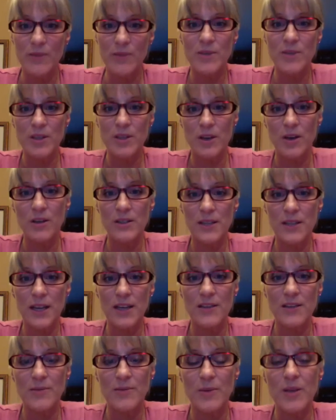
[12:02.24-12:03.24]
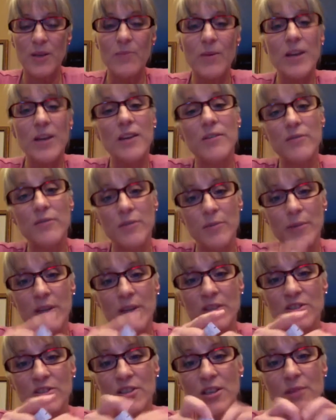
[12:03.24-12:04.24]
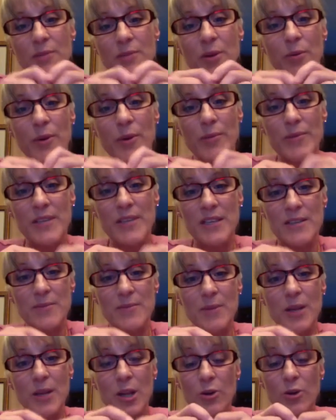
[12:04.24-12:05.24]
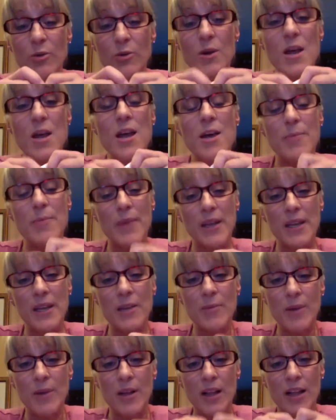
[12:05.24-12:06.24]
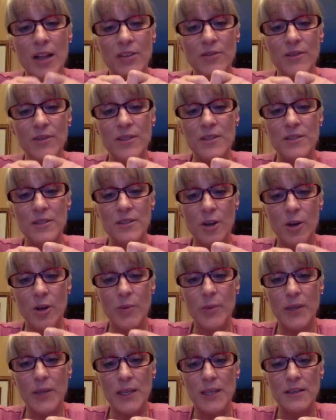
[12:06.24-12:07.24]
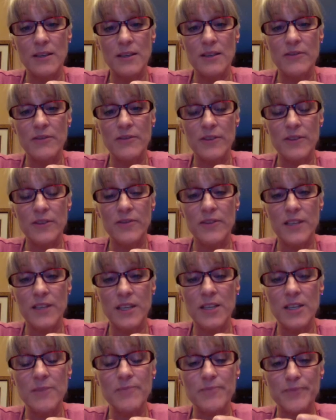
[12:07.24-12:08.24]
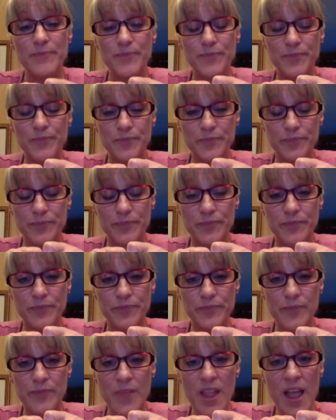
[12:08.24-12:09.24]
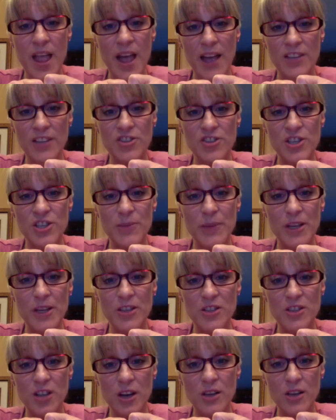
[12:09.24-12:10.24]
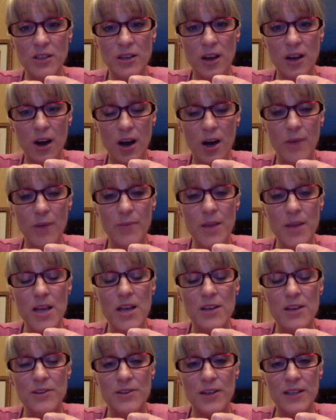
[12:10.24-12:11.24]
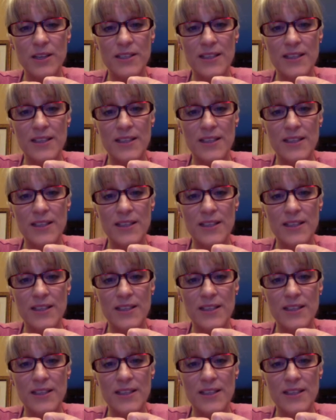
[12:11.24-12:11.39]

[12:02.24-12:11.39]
to contact me. My information and my website's below. My email address is arbonita50@gmail.com. So it's